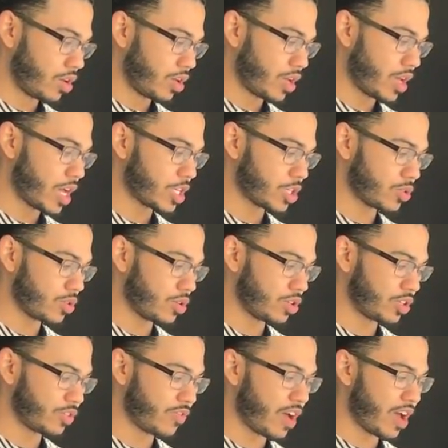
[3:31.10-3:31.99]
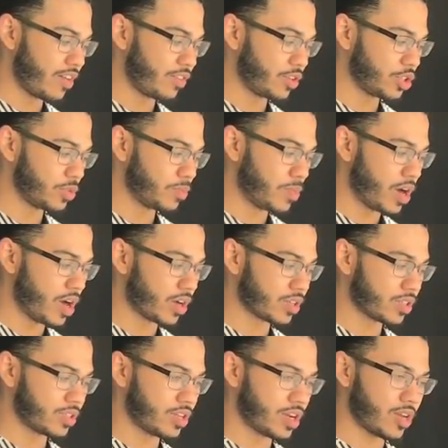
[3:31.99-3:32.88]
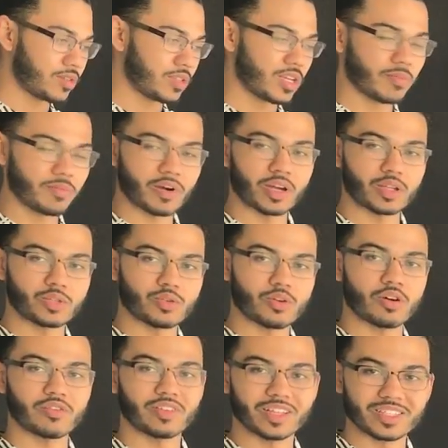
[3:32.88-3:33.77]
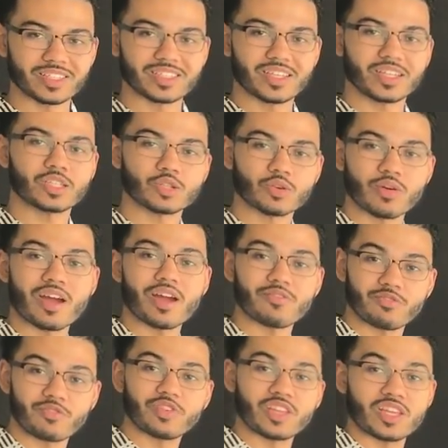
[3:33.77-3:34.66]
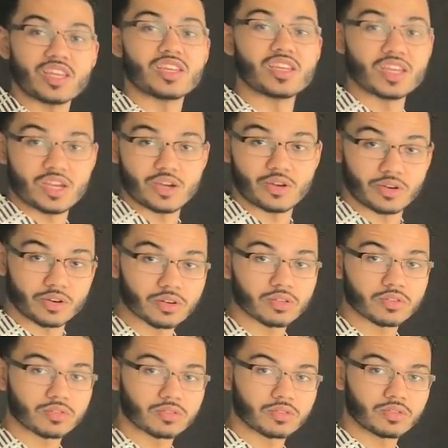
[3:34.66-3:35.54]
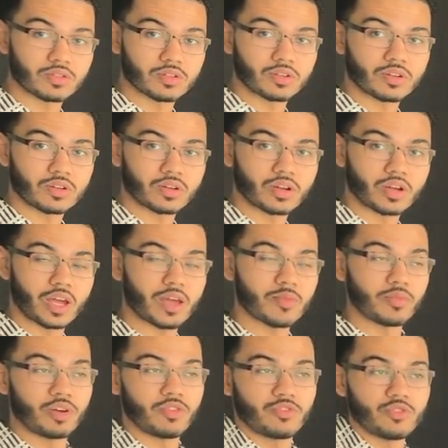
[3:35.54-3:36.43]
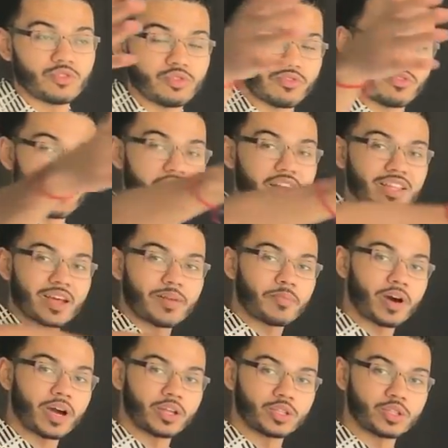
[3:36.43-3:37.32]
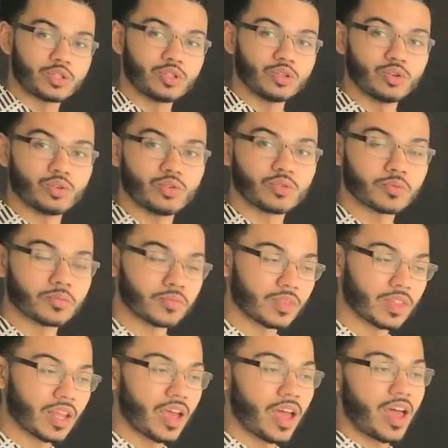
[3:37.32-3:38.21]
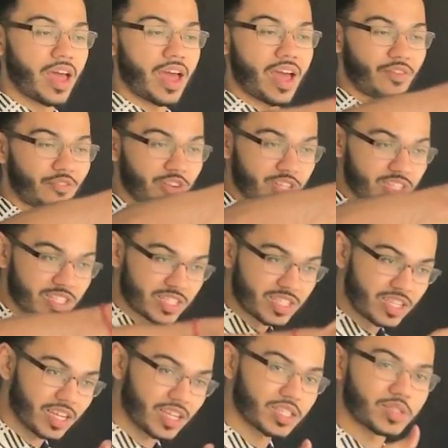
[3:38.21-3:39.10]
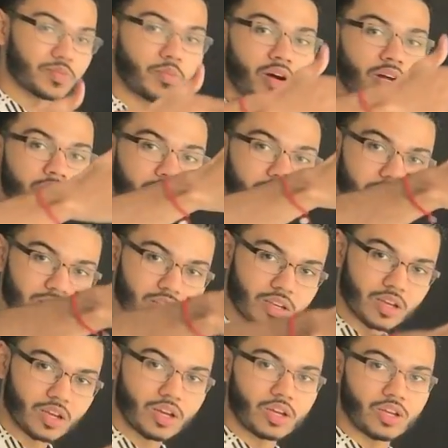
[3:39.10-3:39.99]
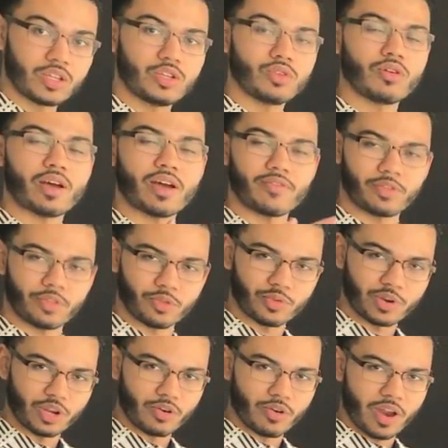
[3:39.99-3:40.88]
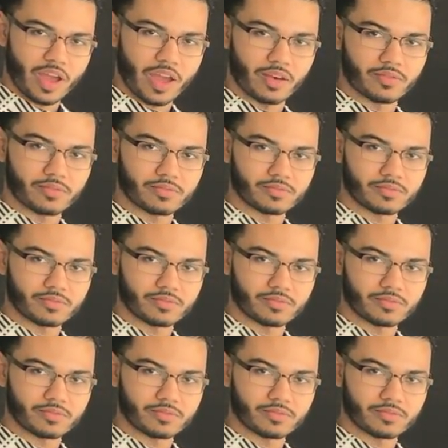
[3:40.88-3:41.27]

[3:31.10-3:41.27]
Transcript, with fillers: Cash flow is 500 bucks. Times that by 12. That's six grand for the year. Okay, but if you divide that by two, every six months, you'll have three grand.